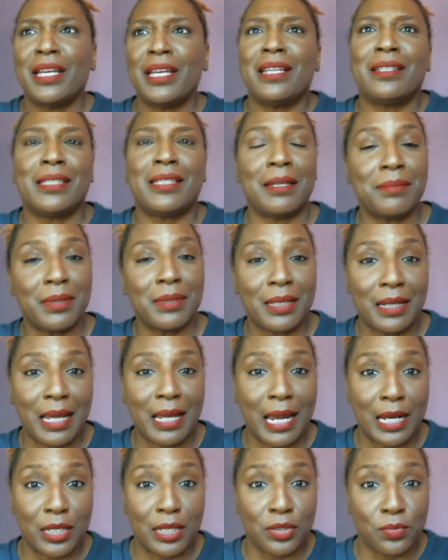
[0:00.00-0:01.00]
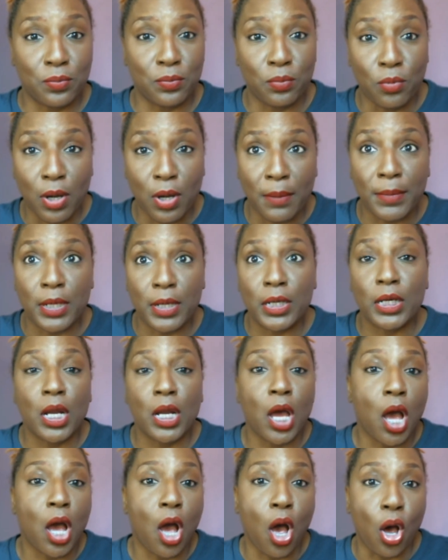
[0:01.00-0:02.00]
something that is
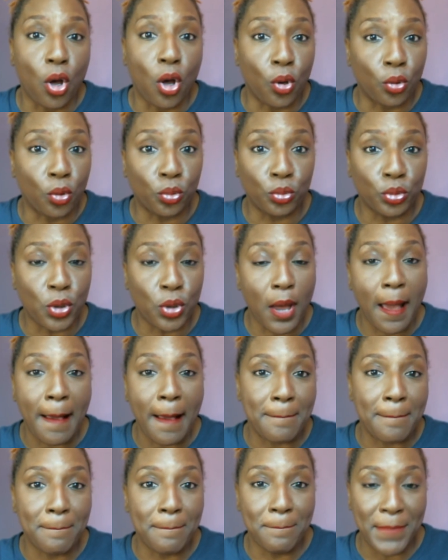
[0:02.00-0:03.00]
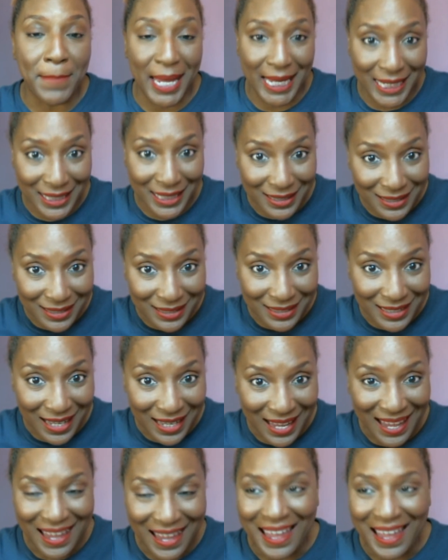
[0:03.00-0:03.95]
woman-owned based,